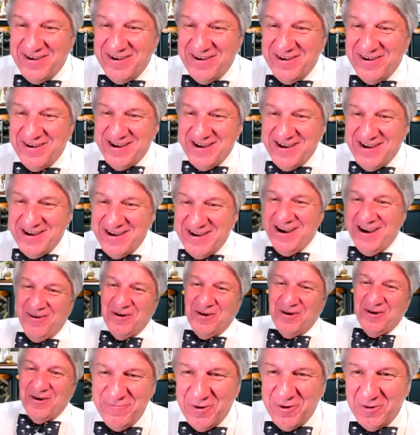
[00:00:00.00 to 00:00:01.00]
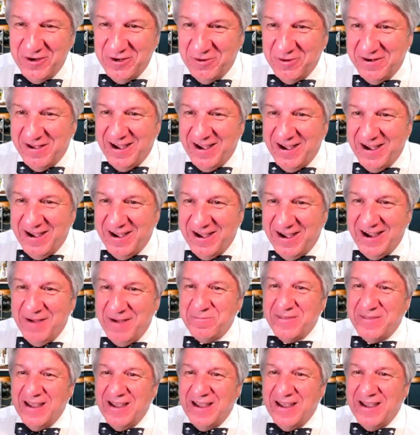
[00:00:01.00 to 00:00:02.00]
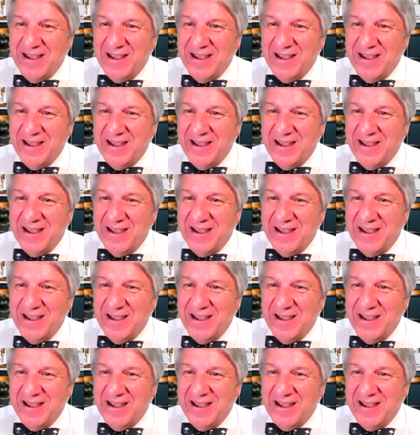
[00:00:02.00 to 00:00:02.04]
Well, we're looking forward to it.